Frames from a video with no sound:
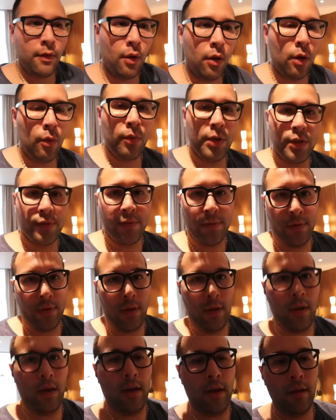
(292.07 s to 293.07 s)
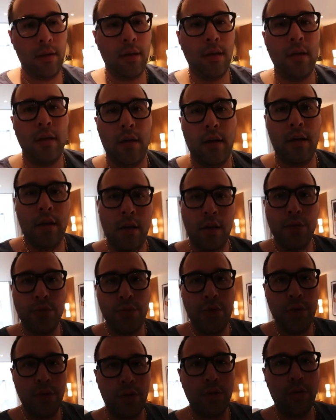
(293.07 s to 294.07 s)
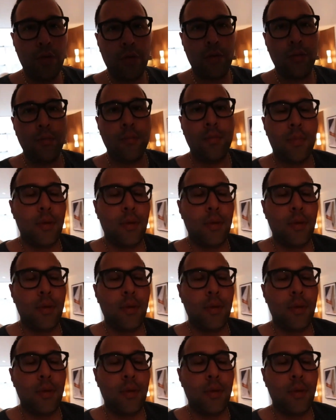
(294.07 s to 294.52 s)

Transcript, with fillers: always for the entry door.